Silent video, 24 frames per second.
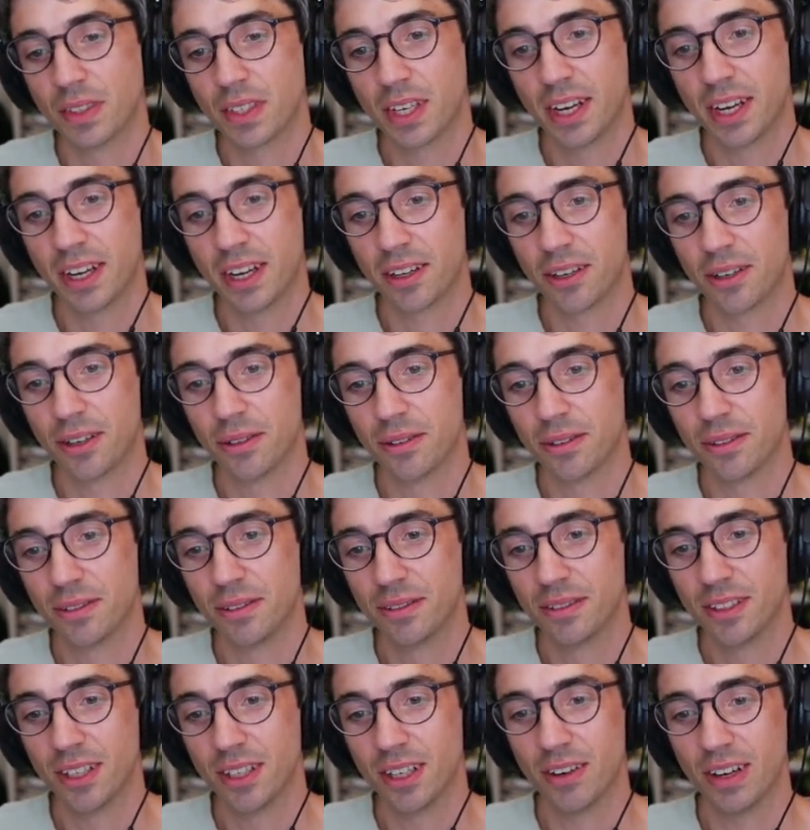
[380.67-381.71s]
Kind of cool.
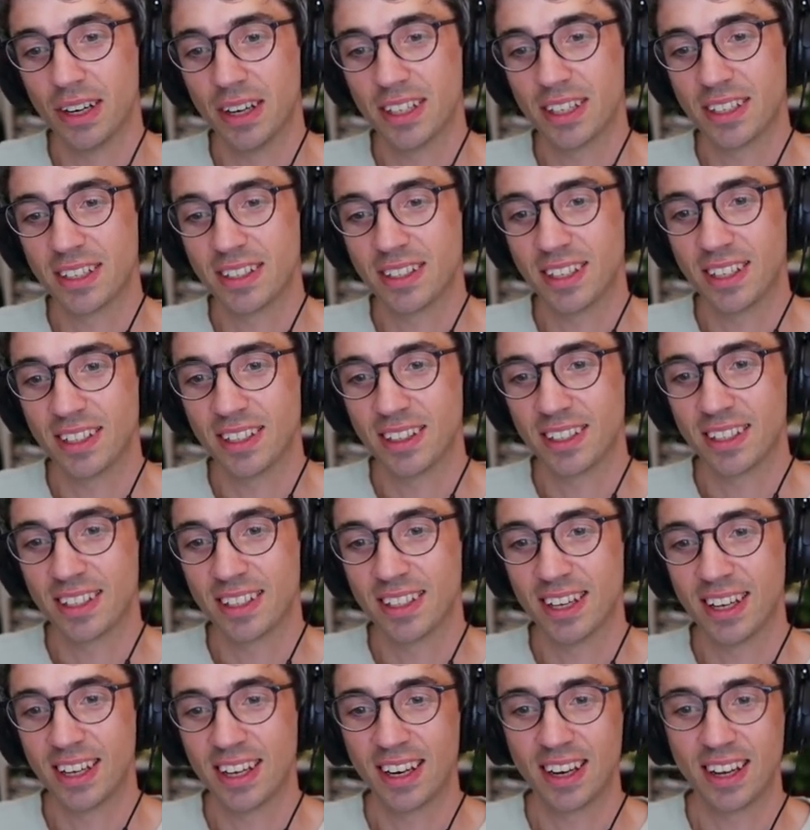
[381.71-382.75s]
Oh, wow, that's neat.
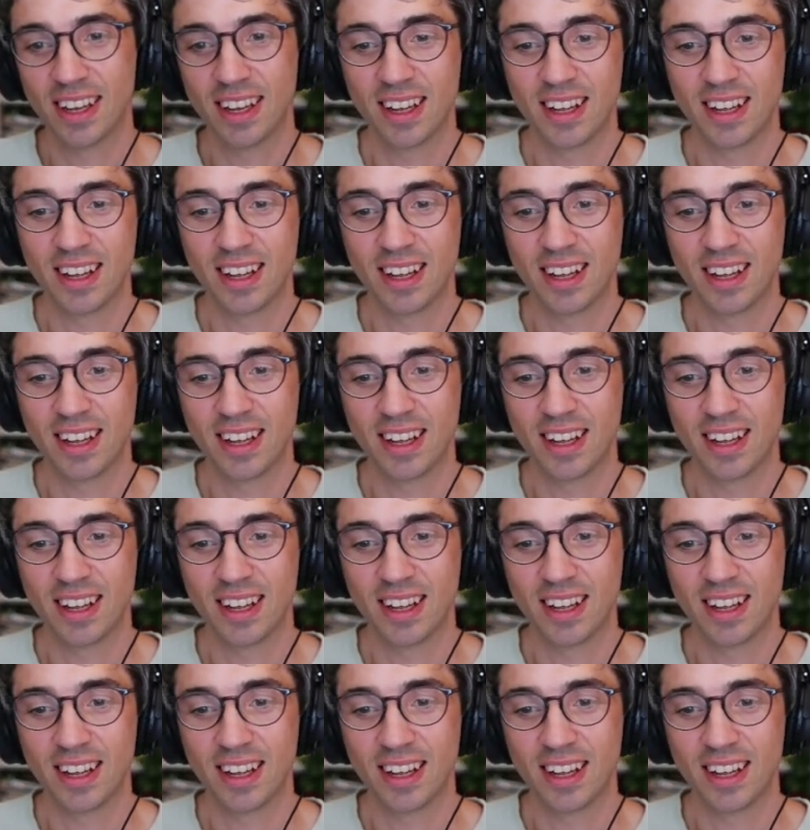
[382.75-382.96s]
Look at that.